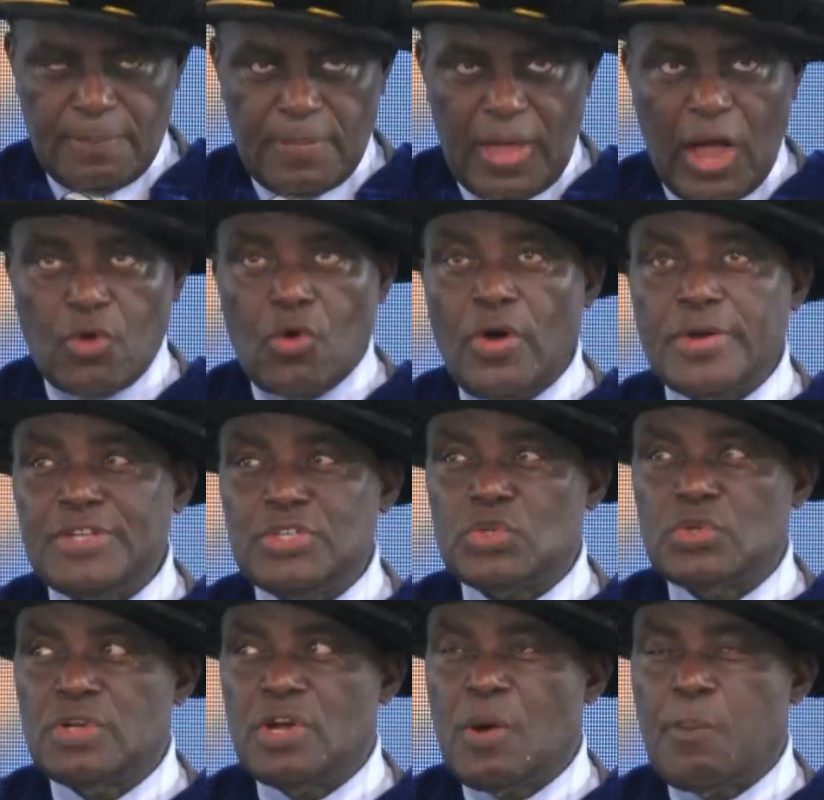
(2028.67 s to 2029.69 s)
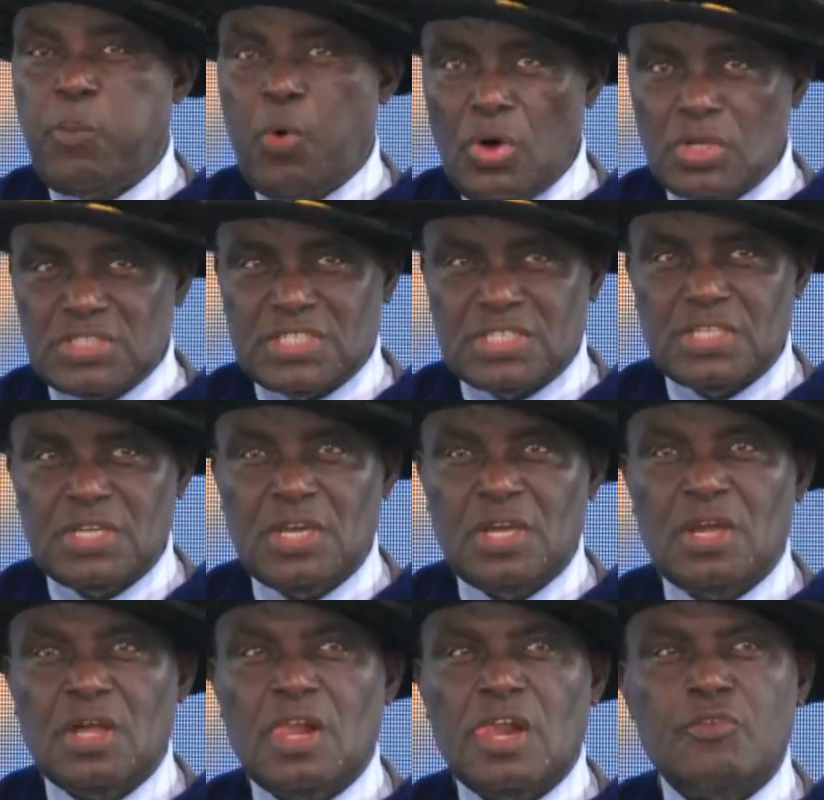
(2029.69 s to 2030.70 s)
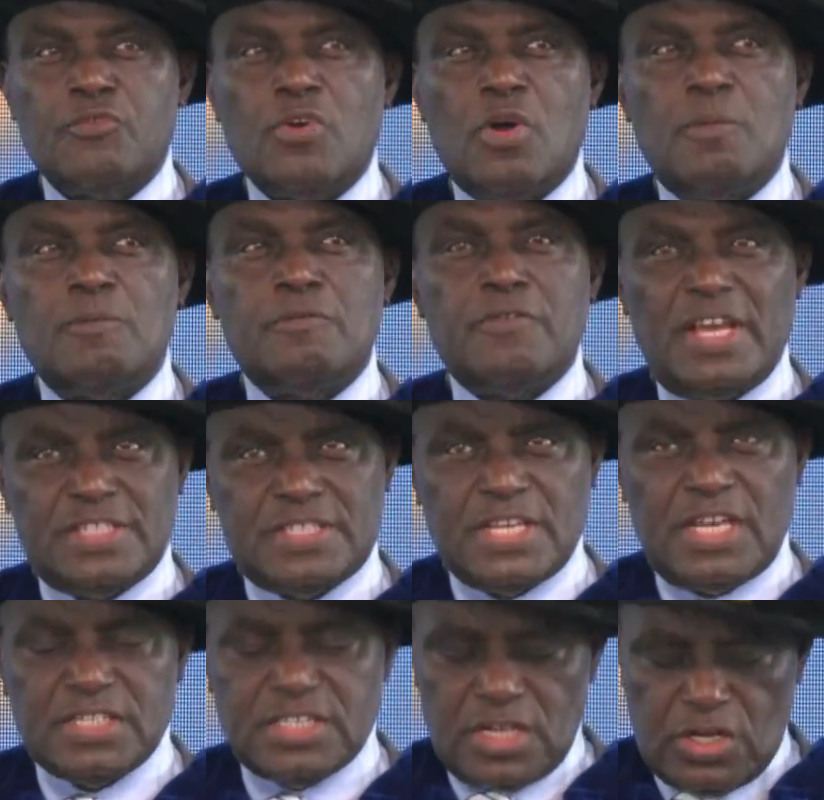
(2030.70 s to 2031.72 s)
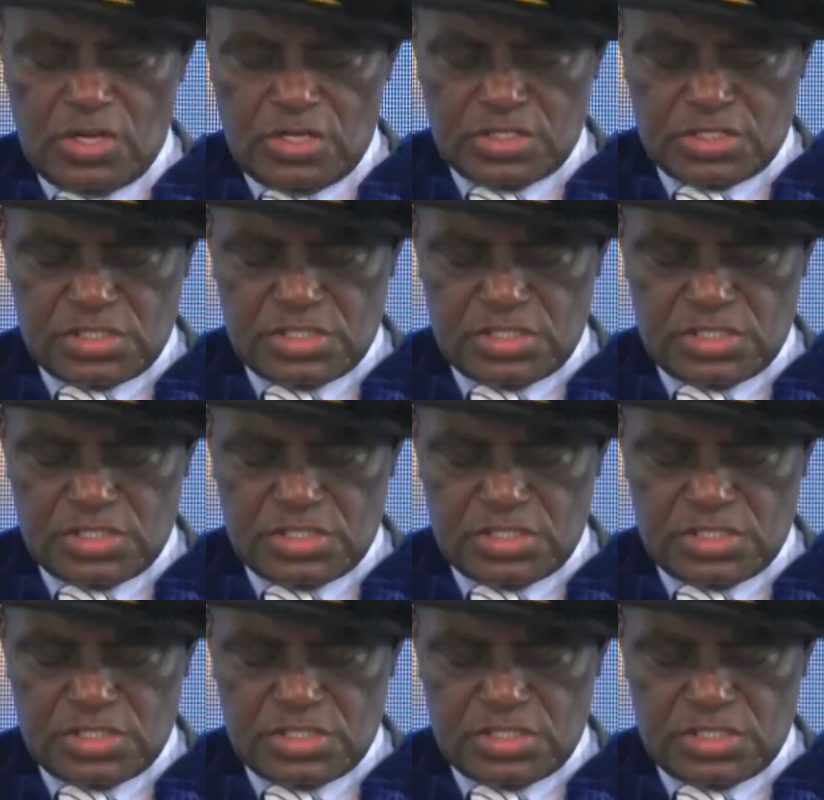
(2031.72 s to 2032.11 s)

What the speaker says: according to the reports from vice chancellors,